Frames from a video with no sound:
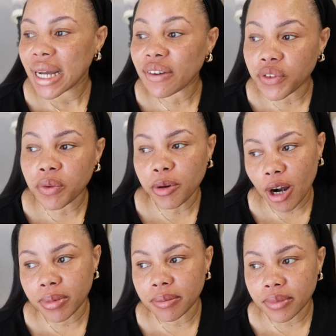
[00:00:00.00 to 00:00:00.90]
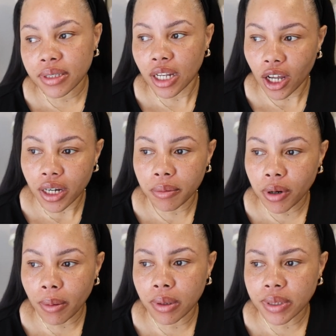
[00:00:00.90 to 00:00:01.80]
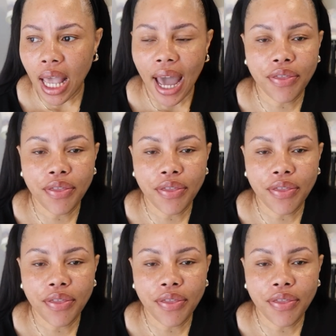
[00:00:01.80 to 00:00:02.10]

a lot of problems.